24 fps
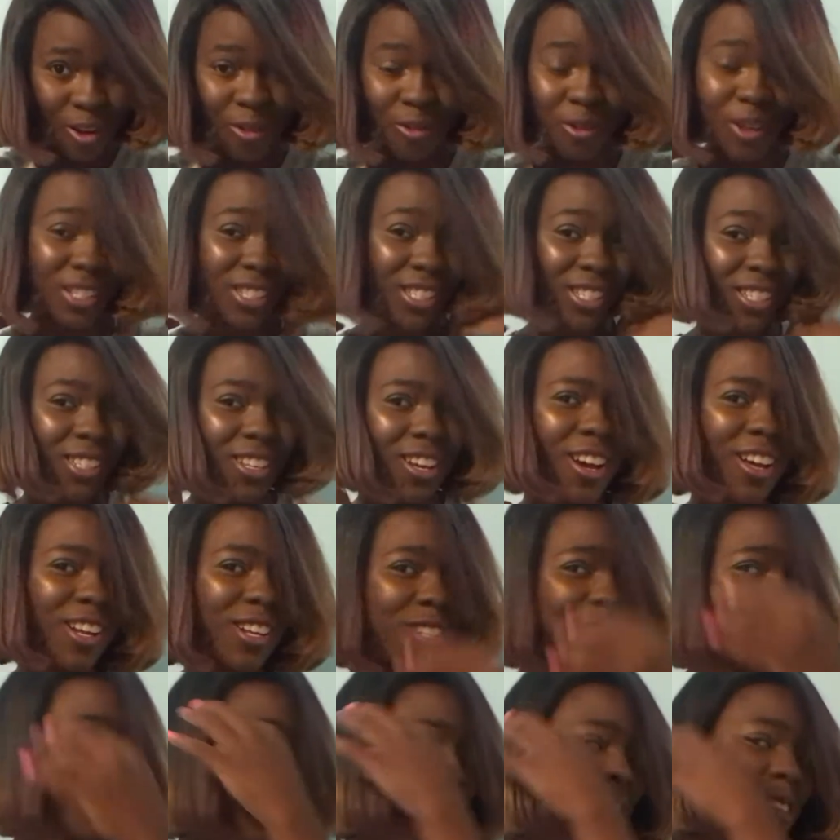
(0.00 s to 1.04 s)
What
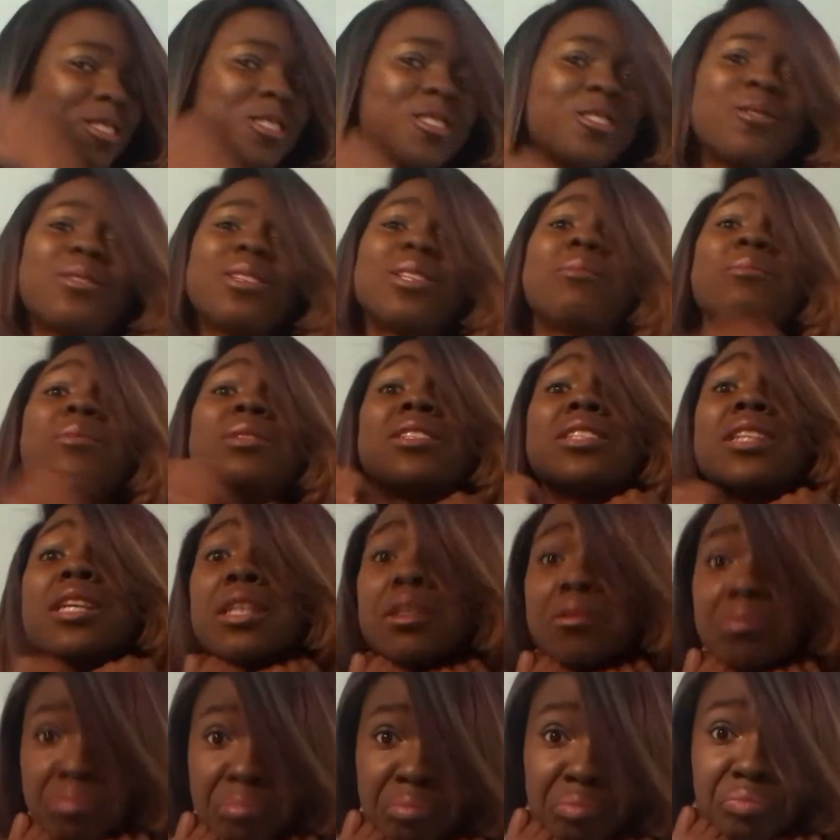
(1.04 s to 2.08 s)
salon did you go to? And I'm just
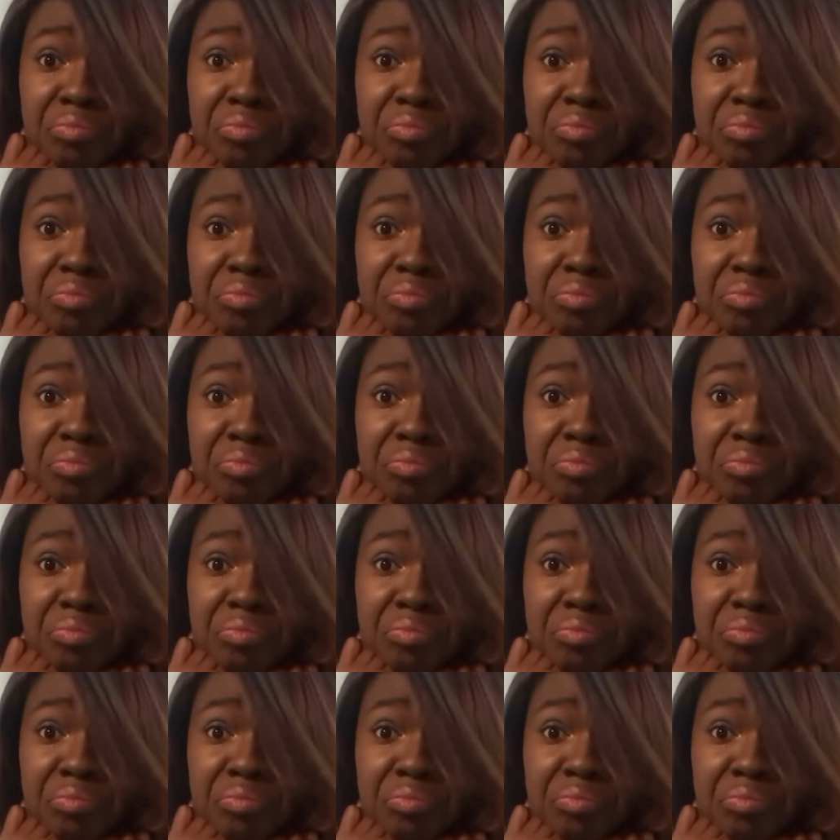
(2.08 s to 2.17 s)
like,